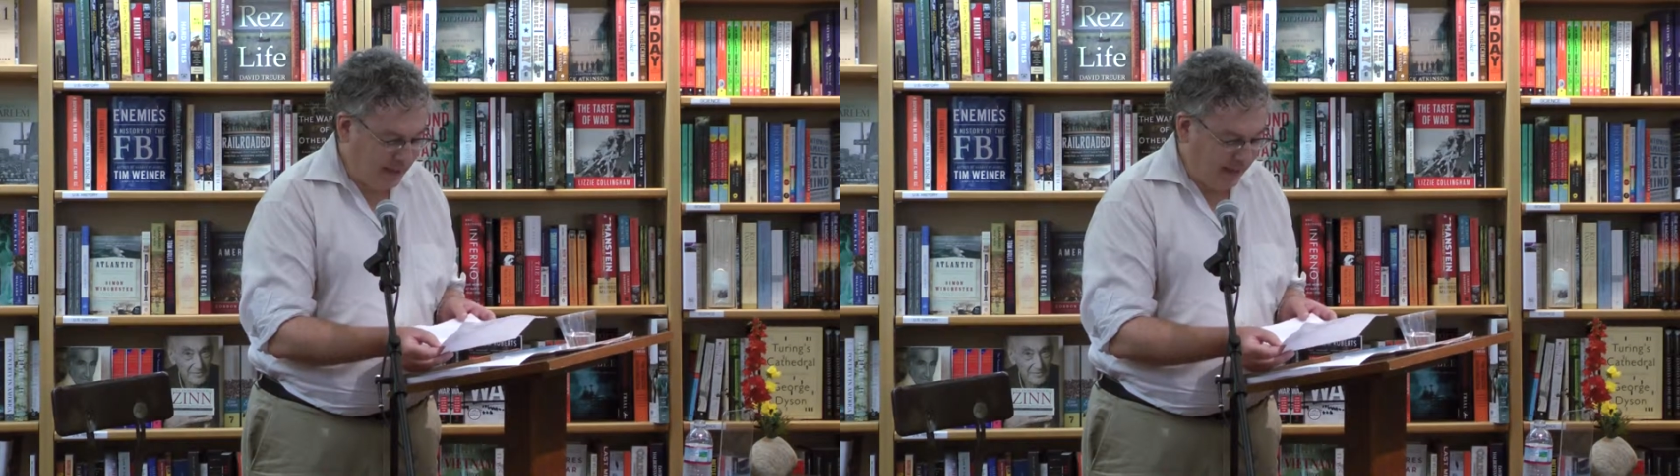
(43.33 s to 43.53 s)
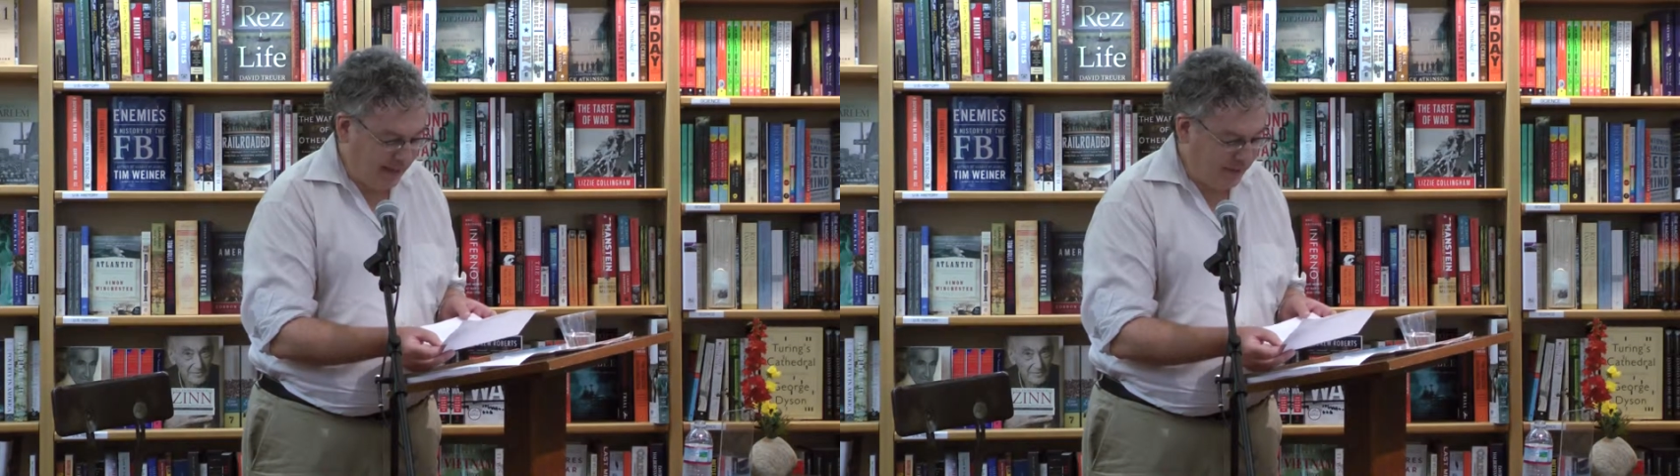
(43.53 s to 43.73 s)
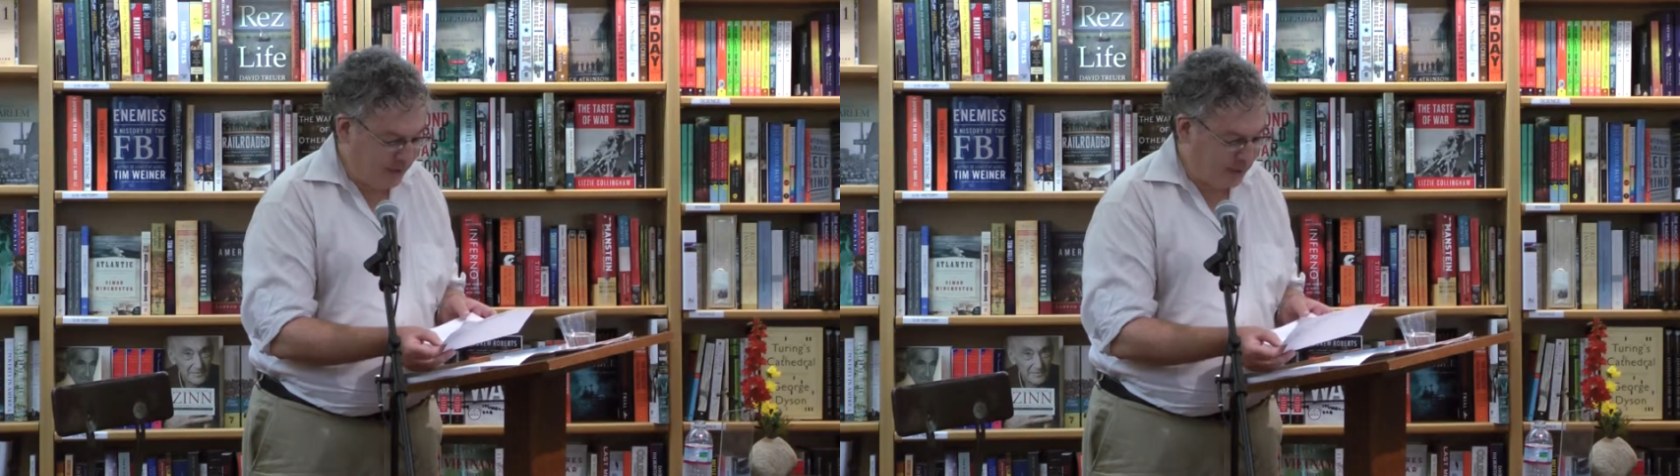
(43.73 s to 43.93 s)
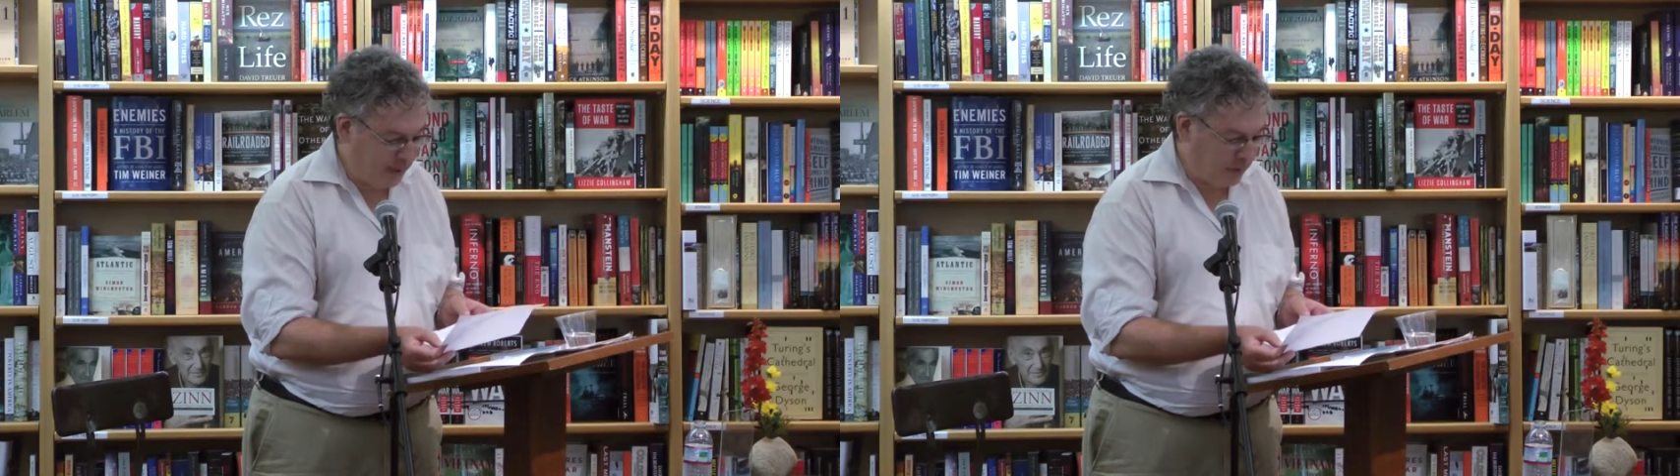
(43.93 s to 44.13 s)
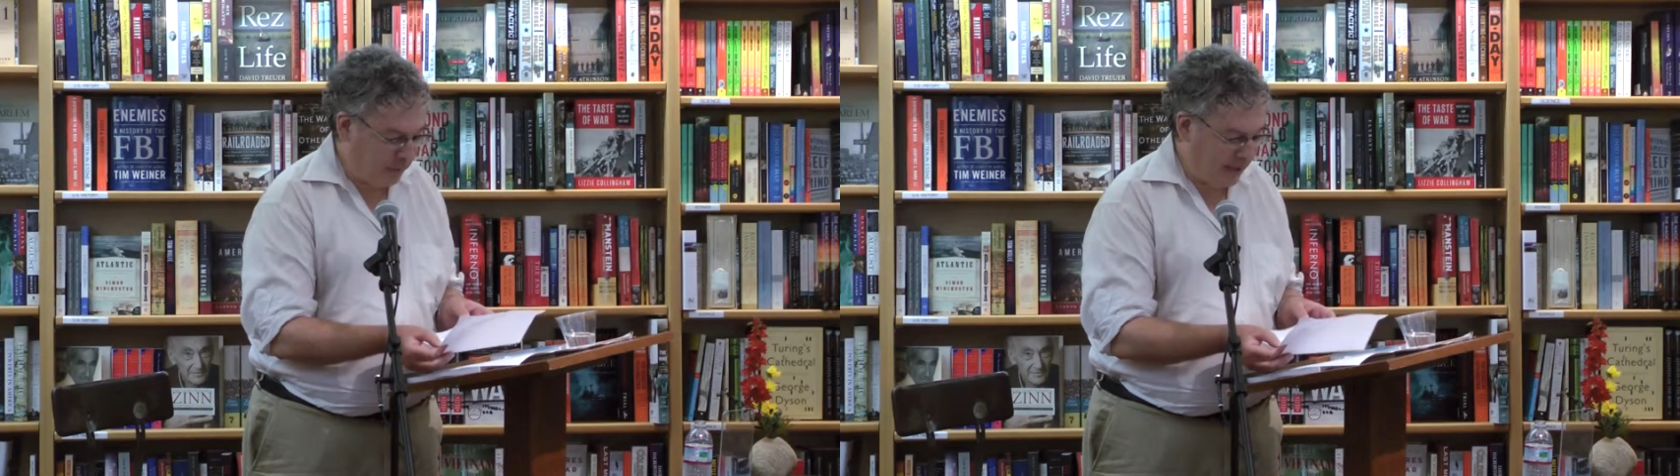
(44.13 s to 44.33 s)
had even seen
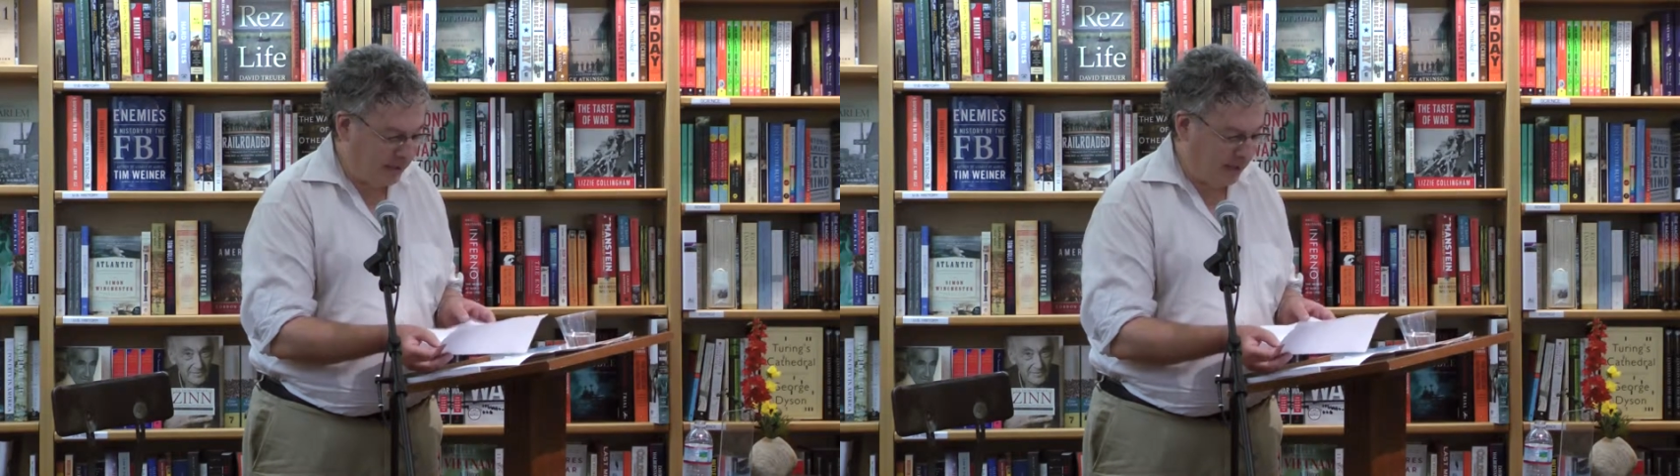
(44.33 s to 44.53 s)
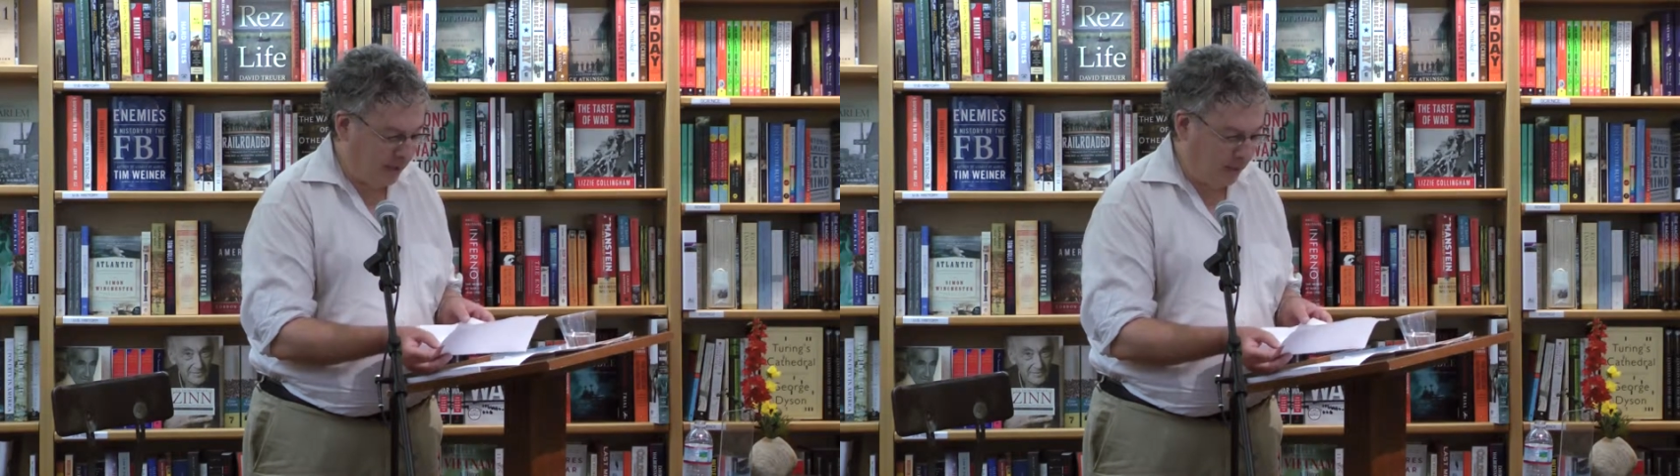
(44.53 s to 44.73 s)
it depicted in